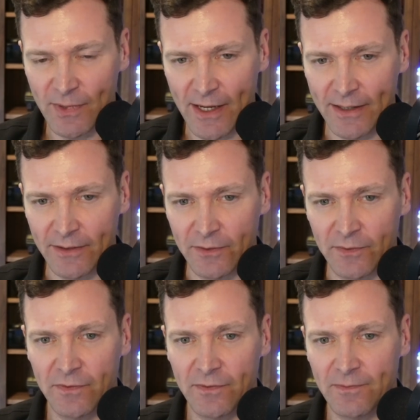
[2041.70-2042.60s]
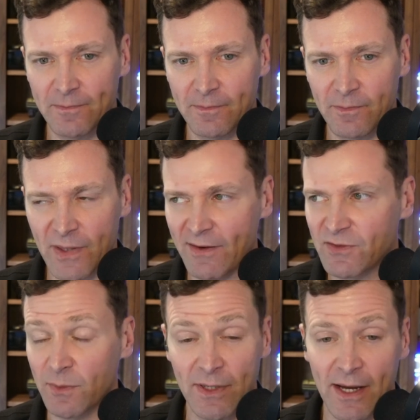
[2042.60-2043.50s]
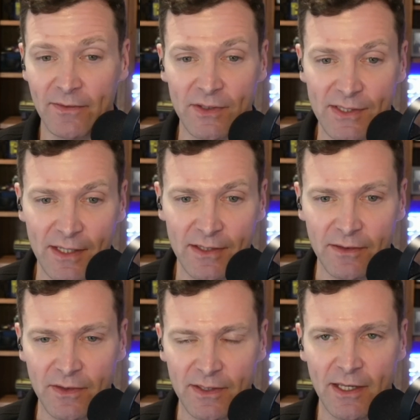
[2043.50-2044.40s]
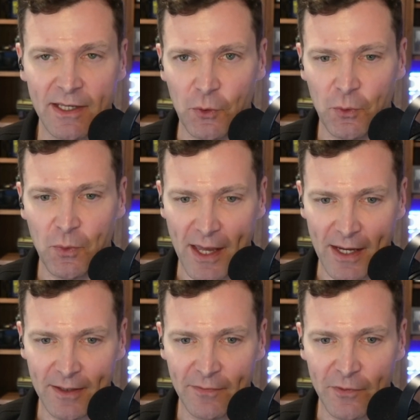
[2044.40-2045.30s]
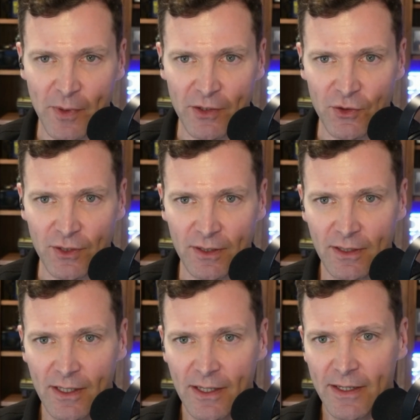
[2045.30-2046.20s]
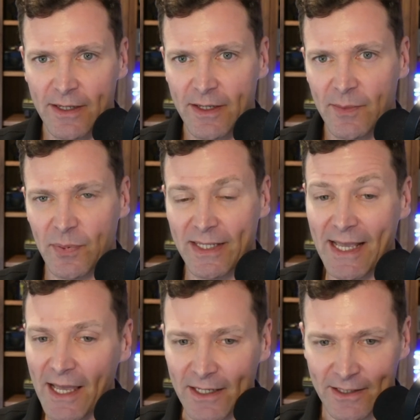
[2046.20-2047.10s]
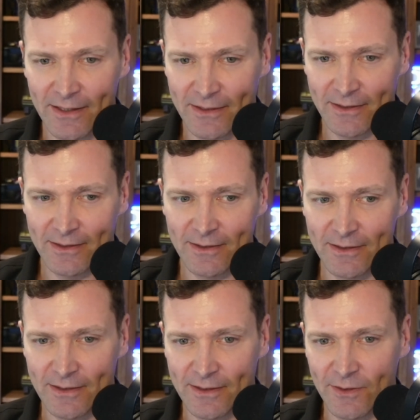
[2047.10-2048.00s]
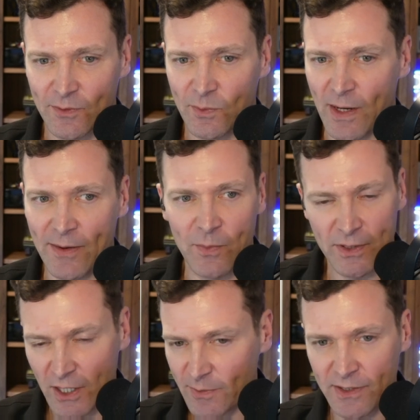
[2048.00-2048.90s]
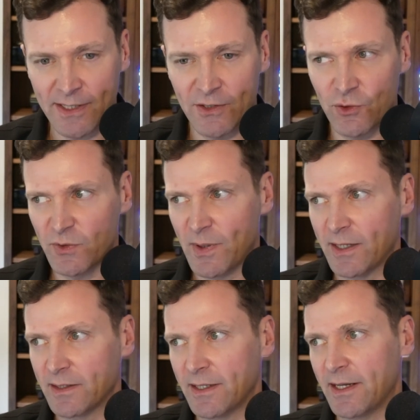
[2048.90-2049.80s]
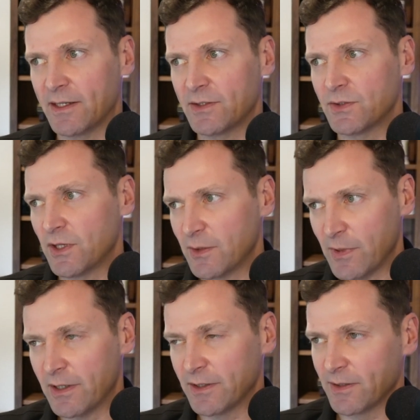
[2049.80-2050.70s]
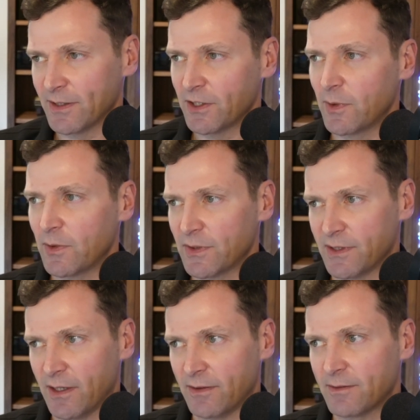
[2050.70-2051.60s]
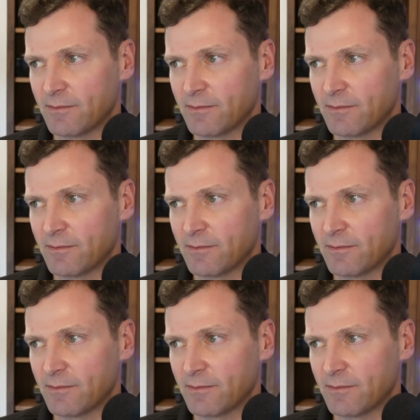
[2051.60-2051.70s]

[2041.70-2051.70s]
kind of they have some kind of incentive to tell you that information. But again, I, we talked about this on Joy's podcast. Talk about it. I talked about it with Seth.